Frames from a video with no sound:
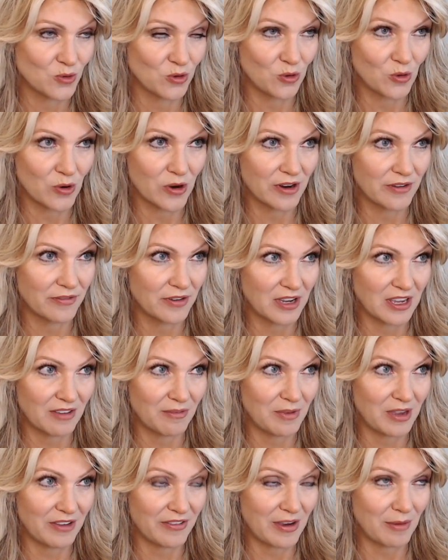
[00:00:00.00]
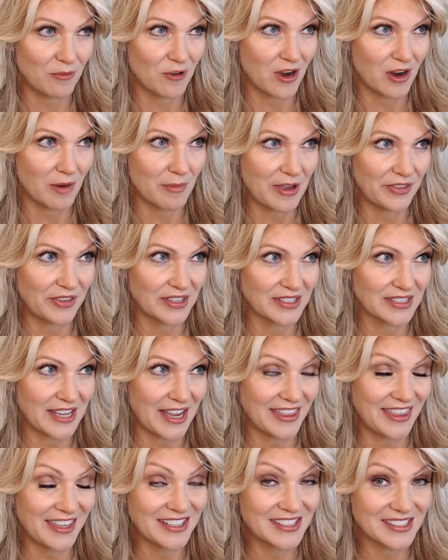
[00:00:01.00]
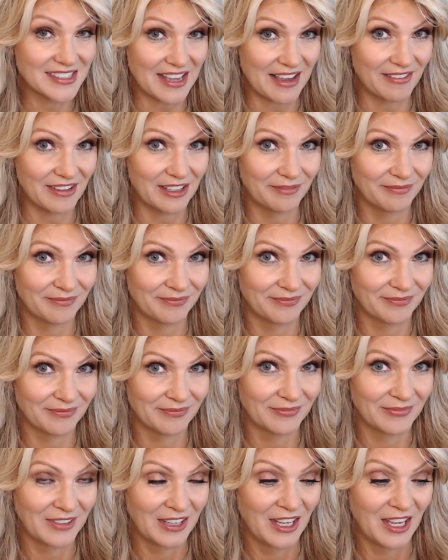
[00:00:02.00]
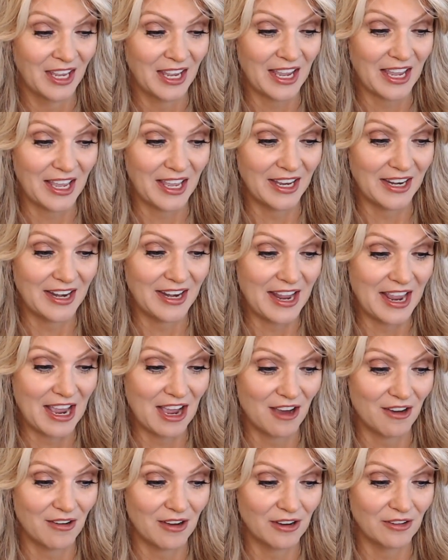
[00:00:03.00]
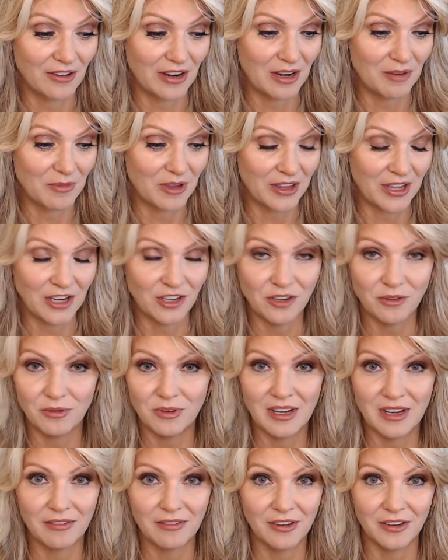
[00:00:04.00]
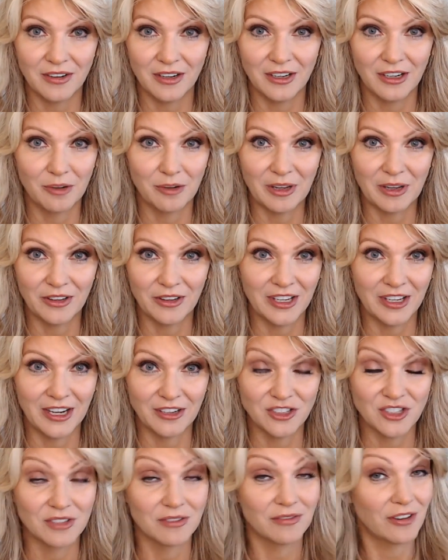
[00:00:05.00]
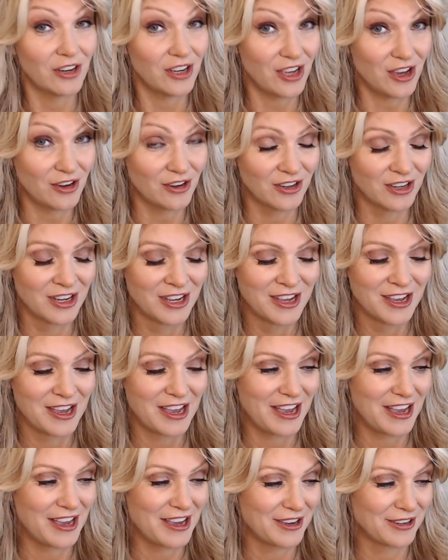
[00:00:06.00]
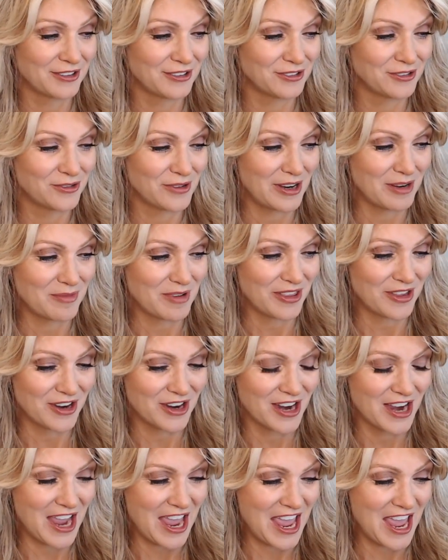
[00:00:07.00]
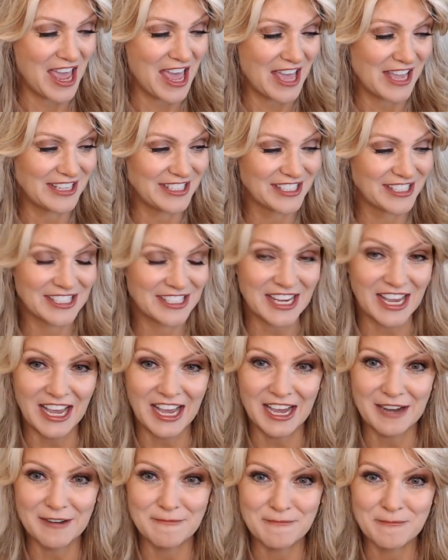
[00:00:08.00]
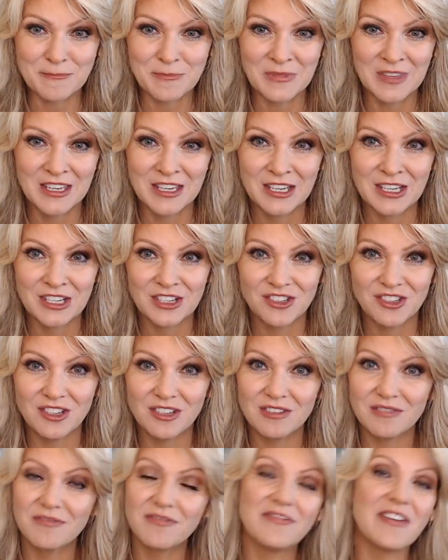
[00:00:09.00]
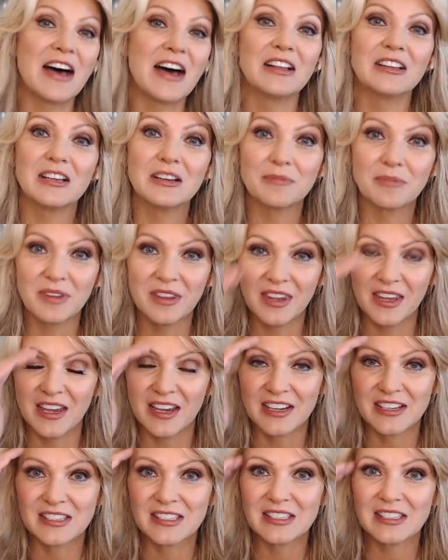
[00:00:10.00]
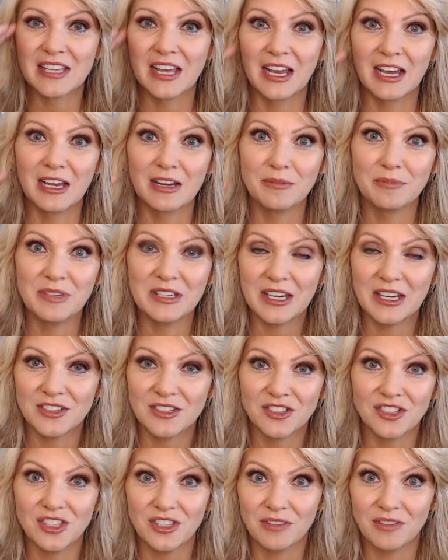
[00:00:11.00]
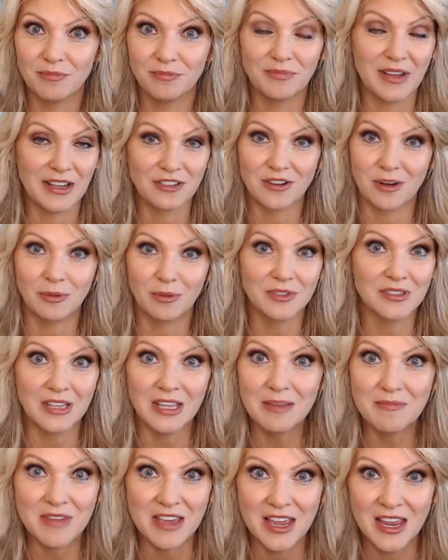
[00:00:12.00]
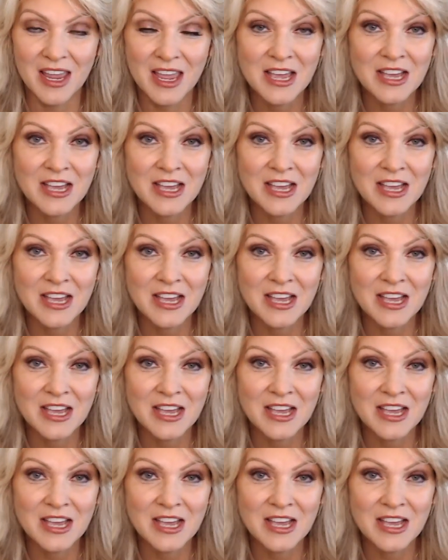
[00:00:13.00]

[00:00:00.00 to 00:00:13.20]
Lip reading: Laura, forgive me if I'm wrong about this, I think 7. And now a grandmother, and you would never know by looking at her, she's a very young grandmother. And she developed this because she had trouble sleeping.